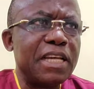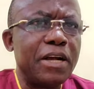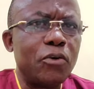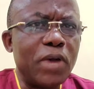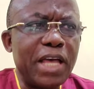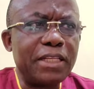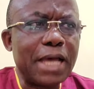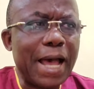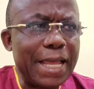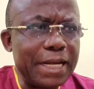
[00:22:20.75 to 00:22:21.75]
Well,
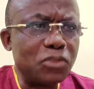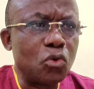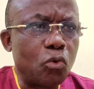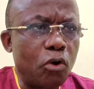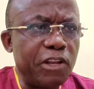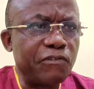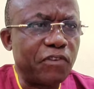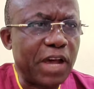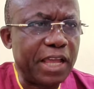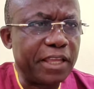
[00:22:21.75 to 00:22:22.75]
I need to
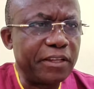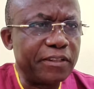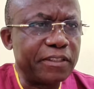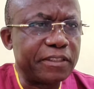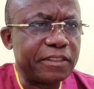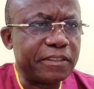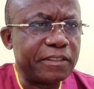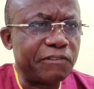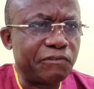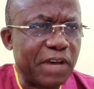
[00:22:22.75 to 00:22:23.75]
qualify
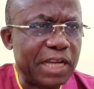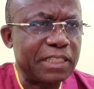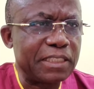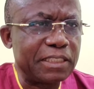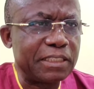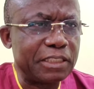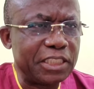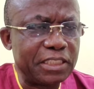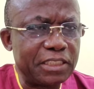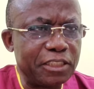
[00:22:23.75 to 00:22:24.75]

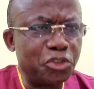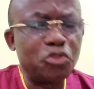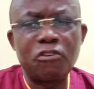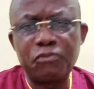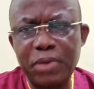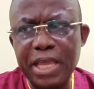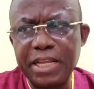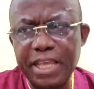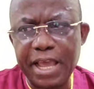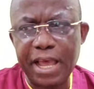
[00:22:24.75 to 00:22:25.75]
the issue of
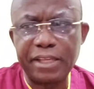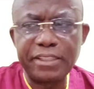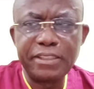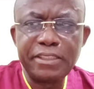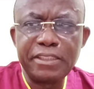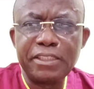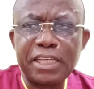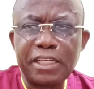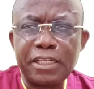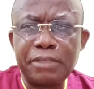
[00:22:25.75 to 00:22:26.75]
pain here.
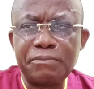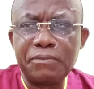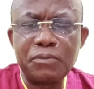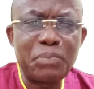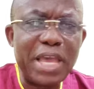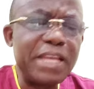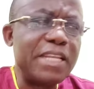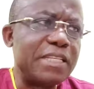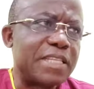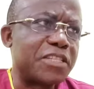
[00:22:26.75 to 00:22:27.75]
Pain
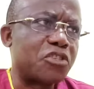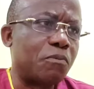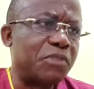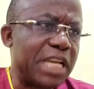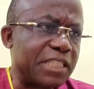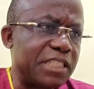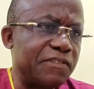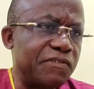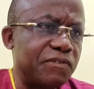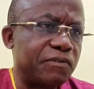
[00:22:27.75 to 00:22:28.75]
is a
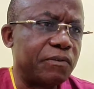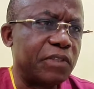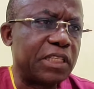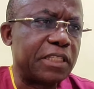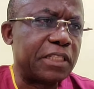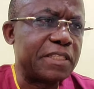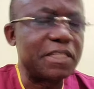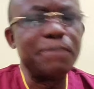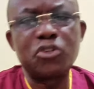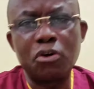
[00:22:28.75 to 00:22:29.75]
subjective
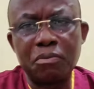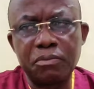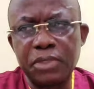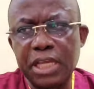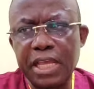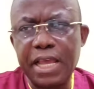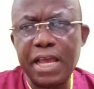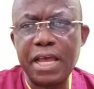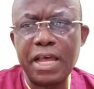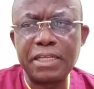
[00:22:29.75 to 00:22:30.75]
symptom,
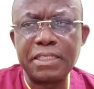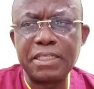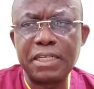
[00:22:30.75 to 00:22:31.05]
and